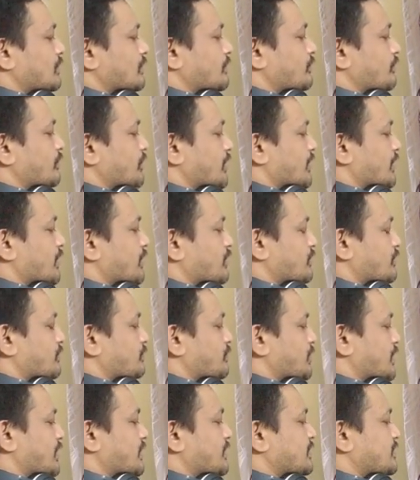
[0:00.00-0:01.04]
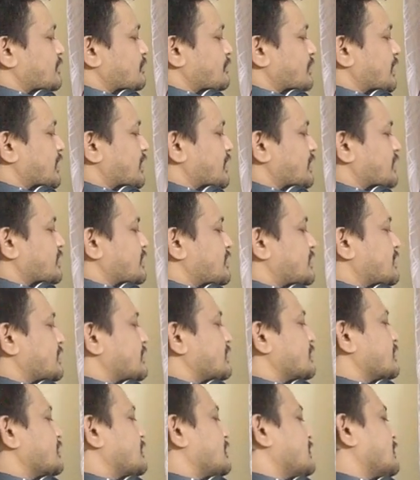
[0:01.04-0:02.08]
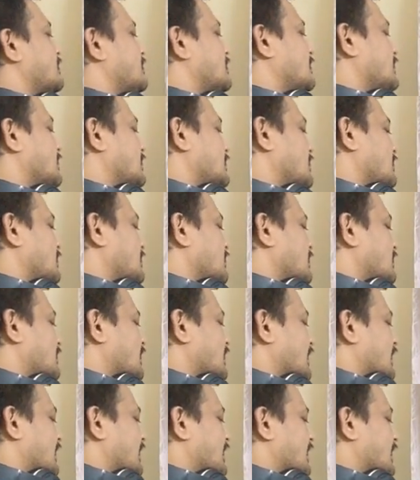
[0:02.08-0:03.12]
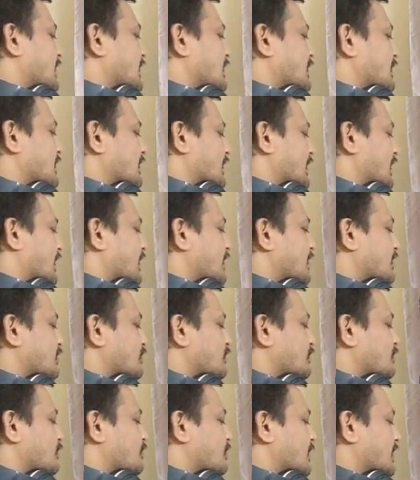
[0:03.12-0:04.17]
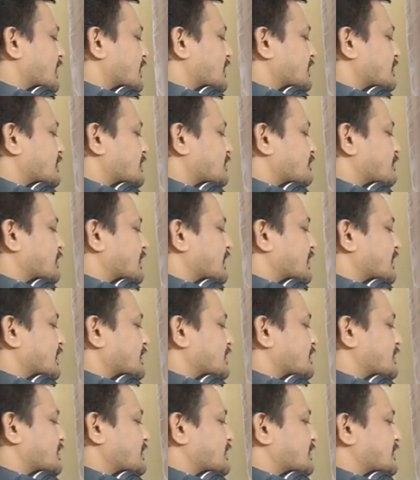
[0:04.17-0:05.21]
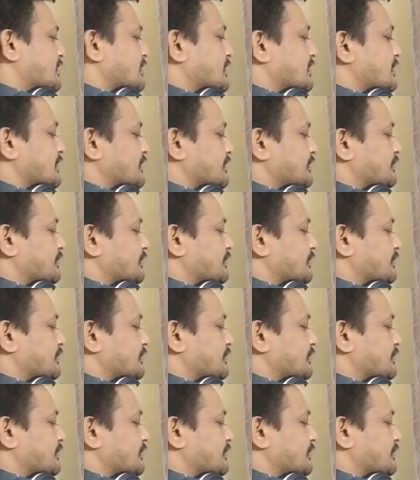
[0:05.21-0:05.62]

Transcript: Br2 plus base and I2 plus base.